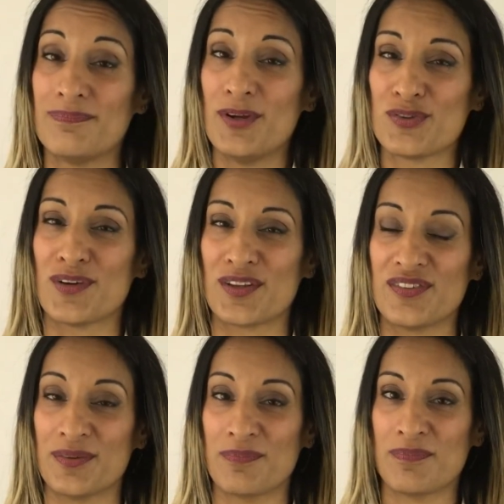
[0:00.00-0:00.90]
most of
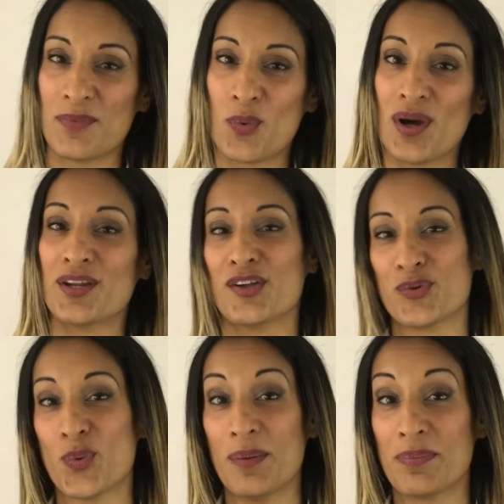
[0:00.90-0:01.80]
us are quite
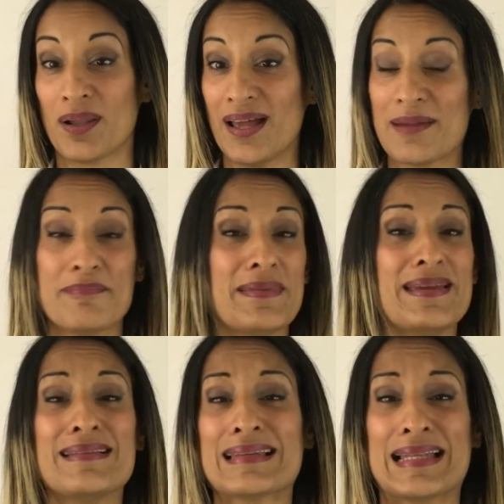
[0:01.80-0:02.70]
nice and quite polite, and
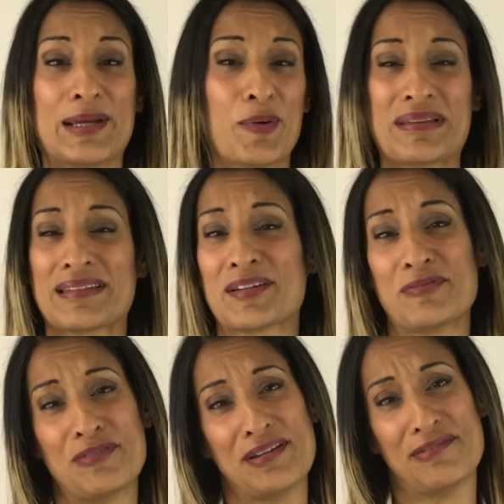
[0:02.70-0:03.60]
immediately, almost like
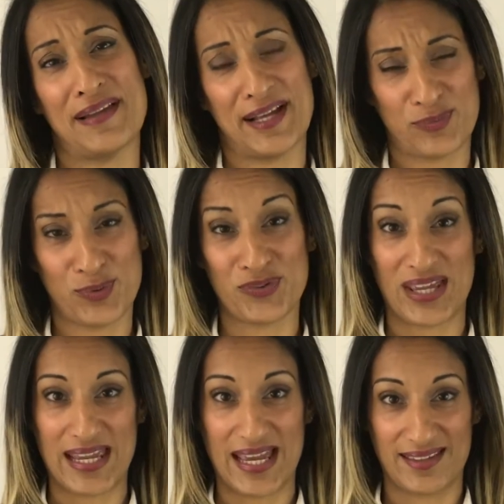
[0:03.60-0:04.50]
a reflex, we'll
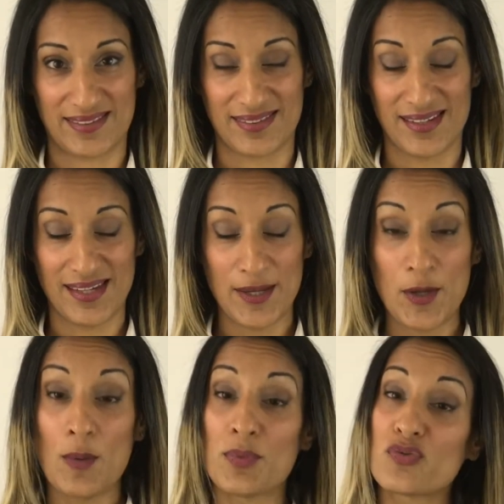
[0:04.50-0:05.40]
say yes.
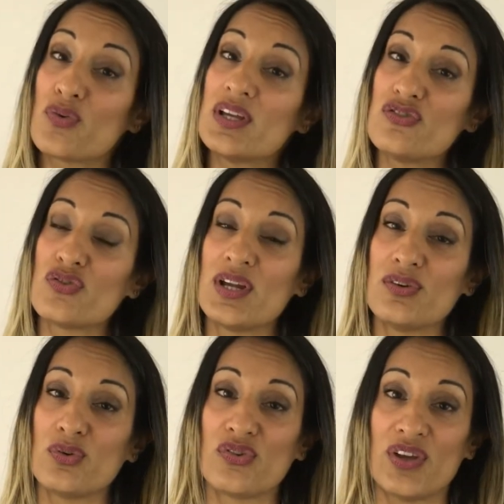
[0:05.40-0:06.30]
But try to
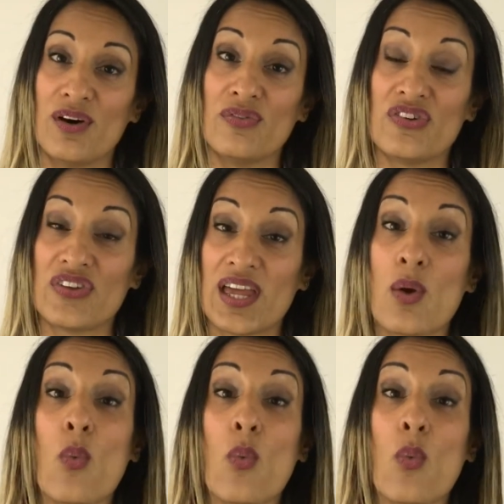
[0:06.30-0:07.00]
train yourself to say